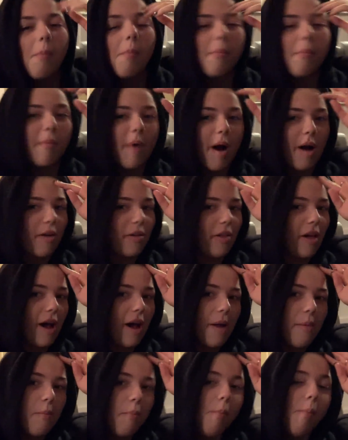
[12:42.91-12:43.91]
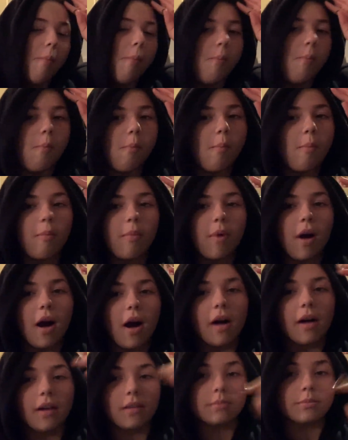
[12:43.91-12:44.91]
I'm not gonna
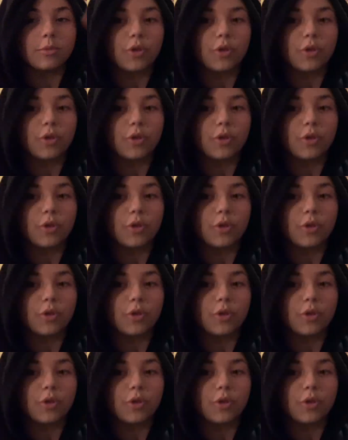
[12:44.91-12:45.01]
lie.